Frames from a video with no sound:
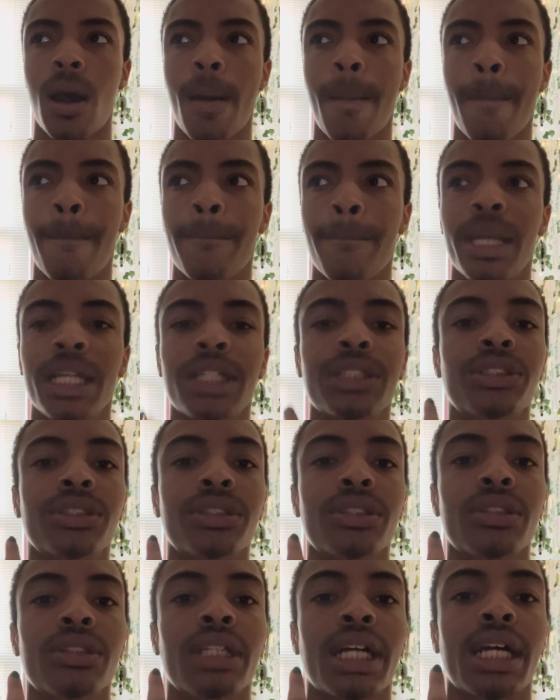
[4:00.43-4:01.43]
make
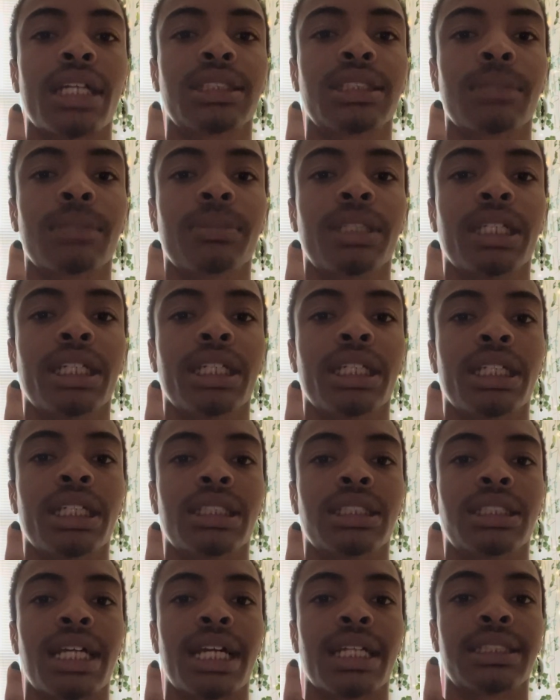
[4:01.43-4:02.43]
sure that something
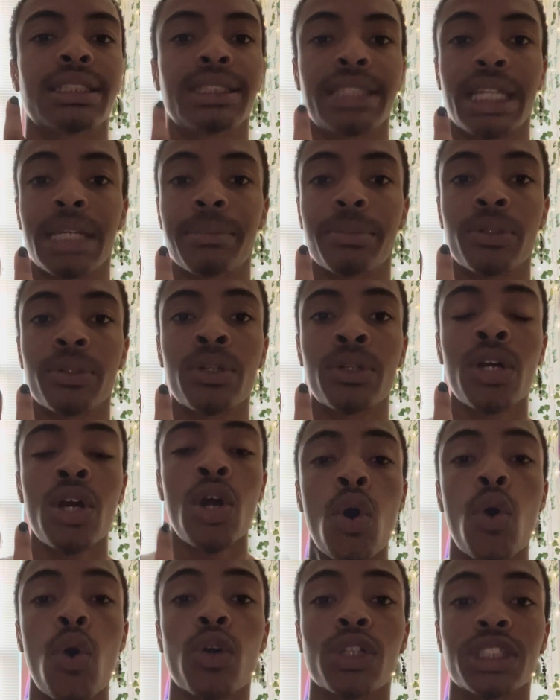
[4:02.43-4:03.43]
is like stable
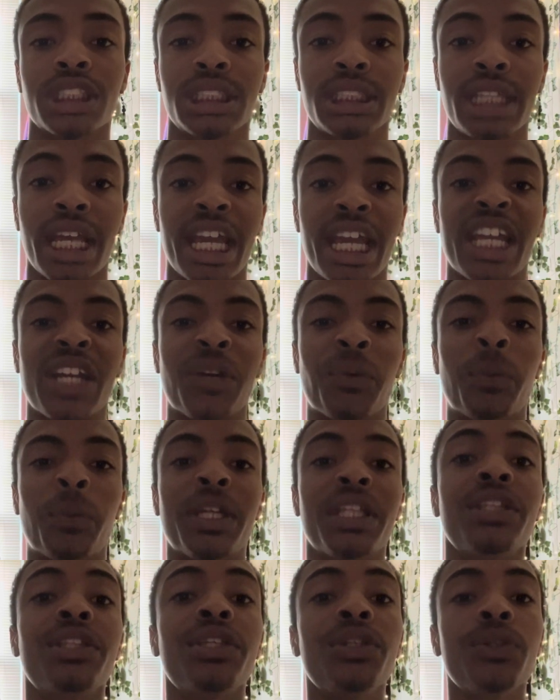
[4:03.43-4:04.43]
or staying
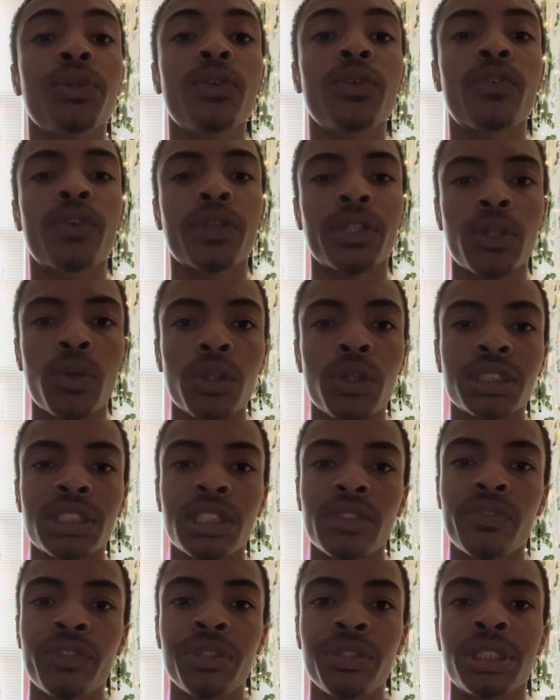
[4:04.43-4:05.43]
with you for the course of
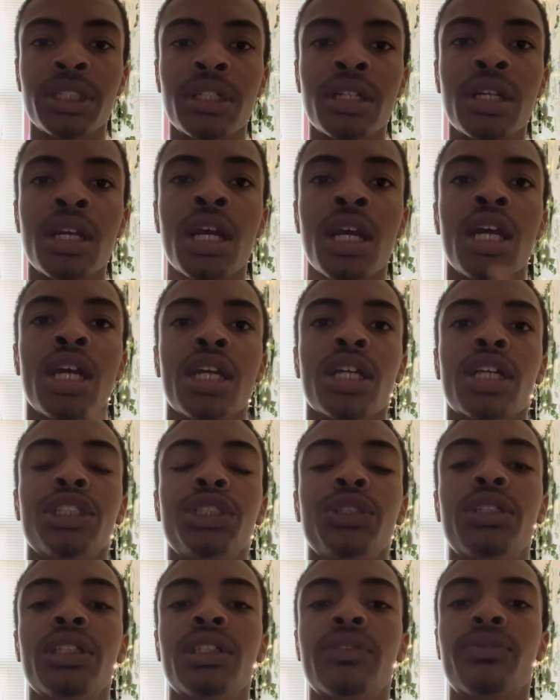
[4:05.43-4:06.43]
the future.
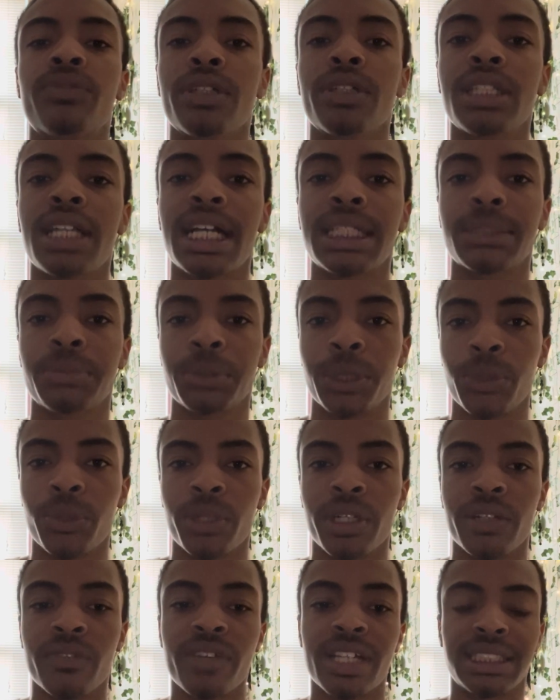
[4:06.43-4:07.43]
Cause you could have realized when you
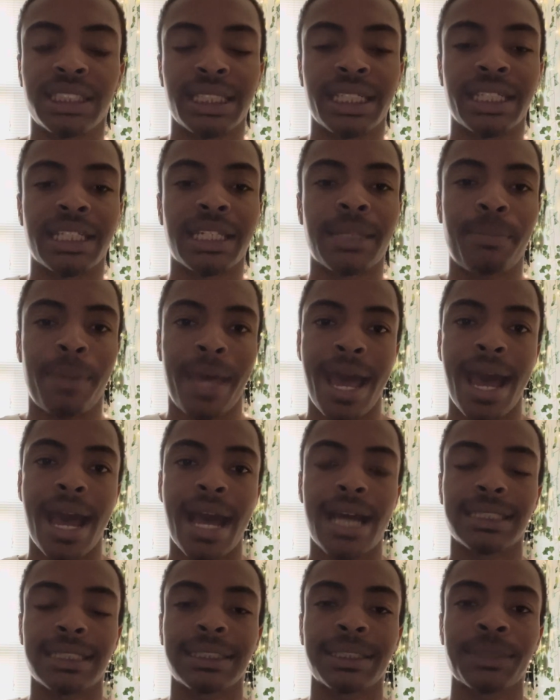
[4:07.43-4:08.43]
were investing in the
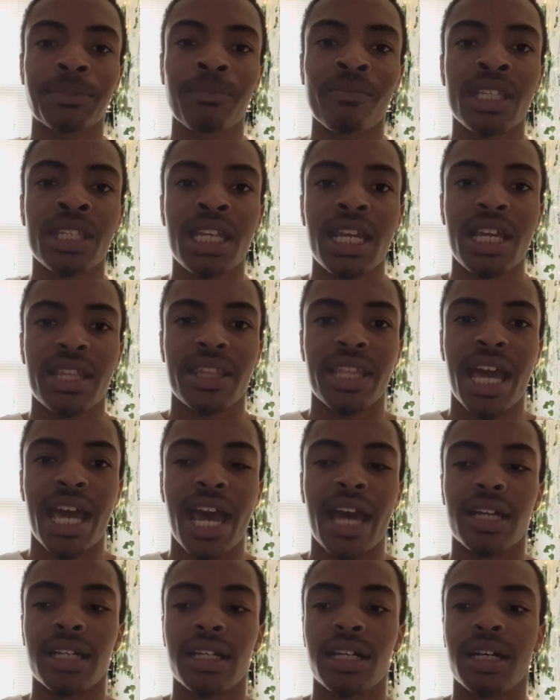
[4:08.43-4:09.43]
past
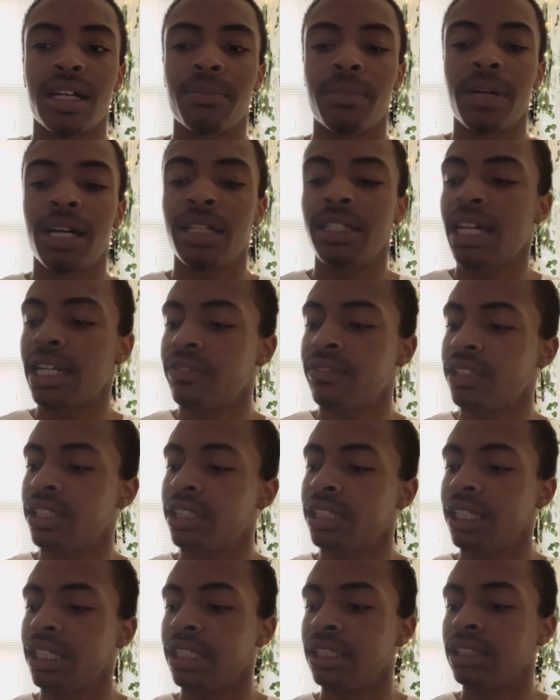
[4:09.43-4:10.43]
that a lot of the
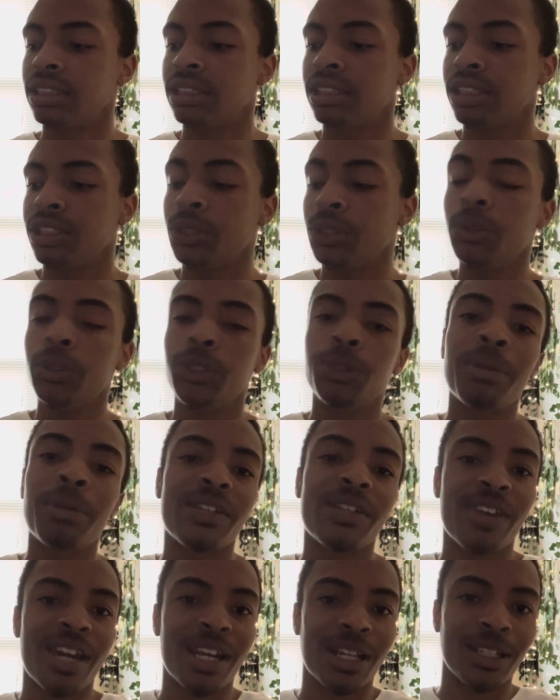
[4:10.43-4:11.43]
things, you
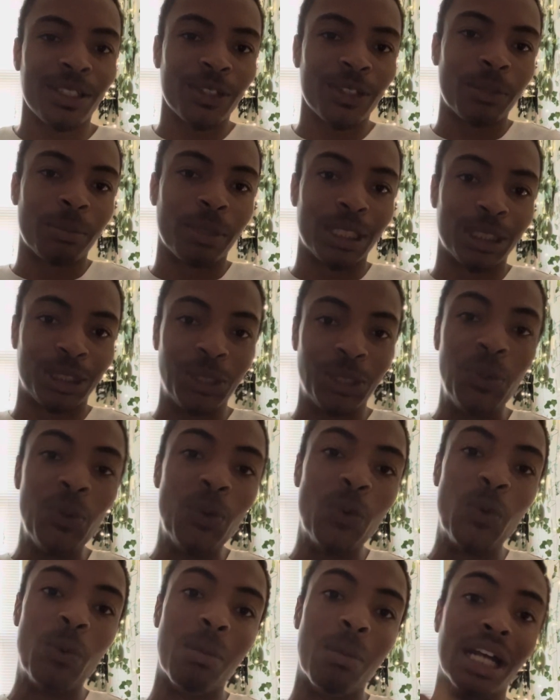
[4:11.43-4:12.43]
might have had a little bit
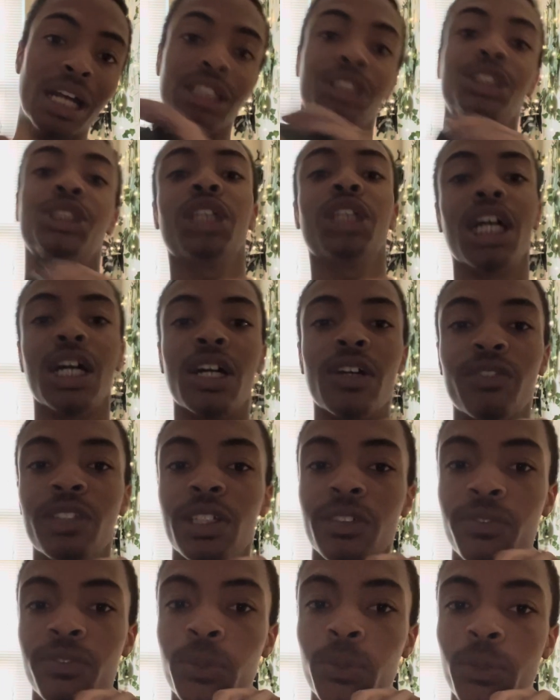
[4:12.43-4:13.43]
too much of
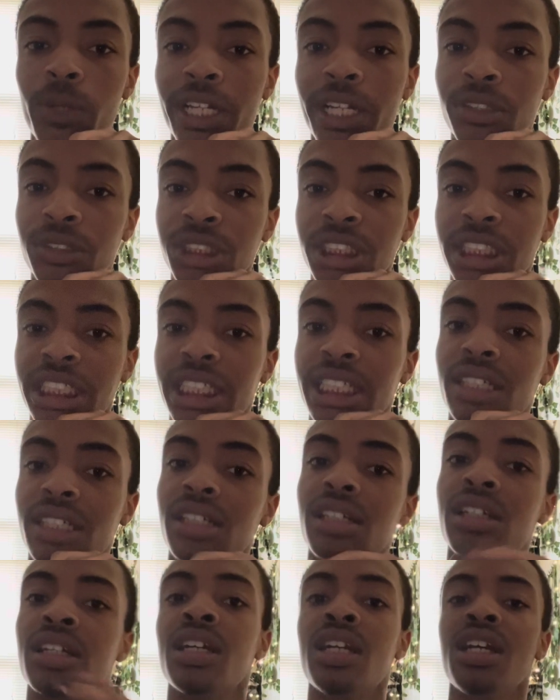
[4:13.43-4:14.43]
the Fool energy
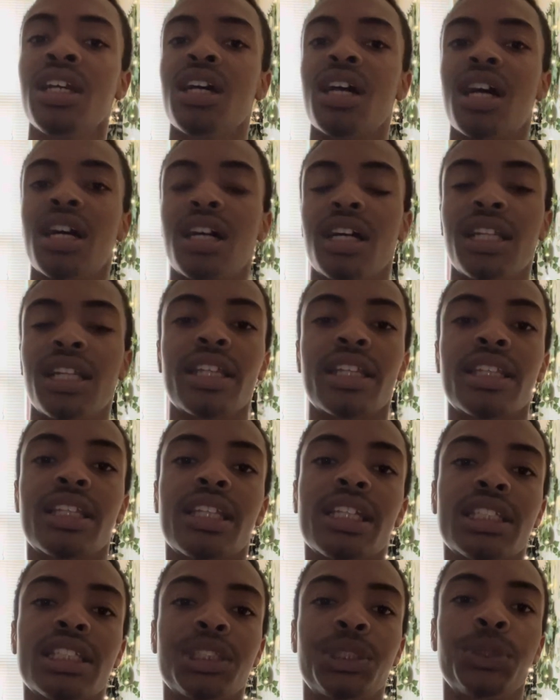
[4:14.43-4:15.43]
here. A lot of the
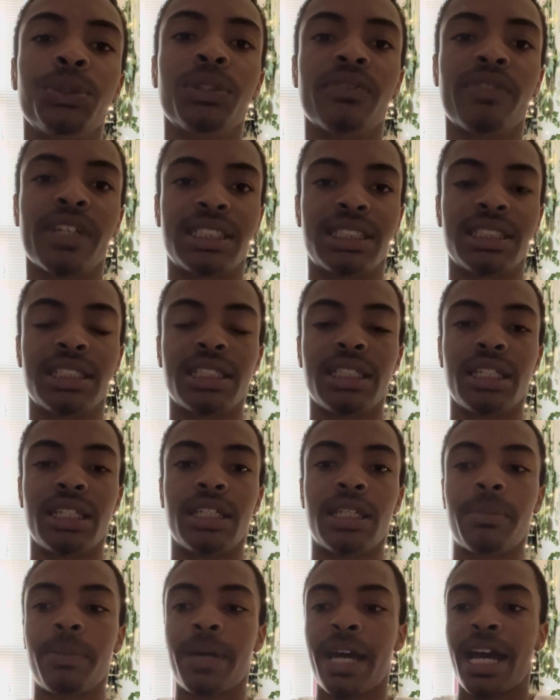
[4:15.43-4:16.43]
things that you invested
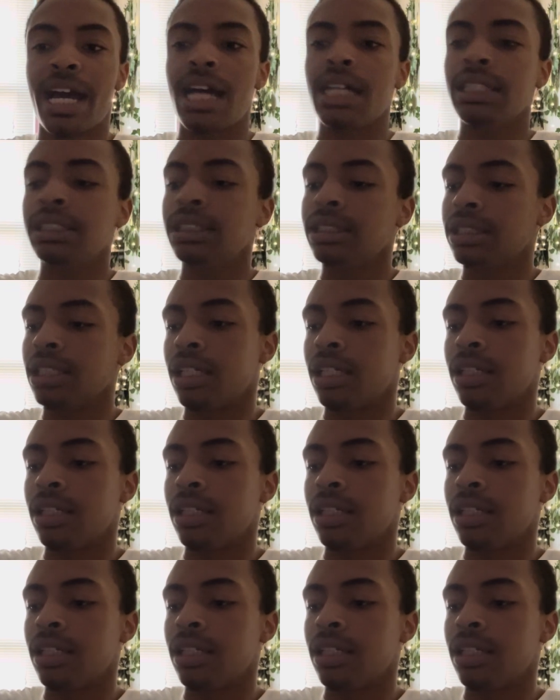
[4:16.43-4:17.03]
in the past,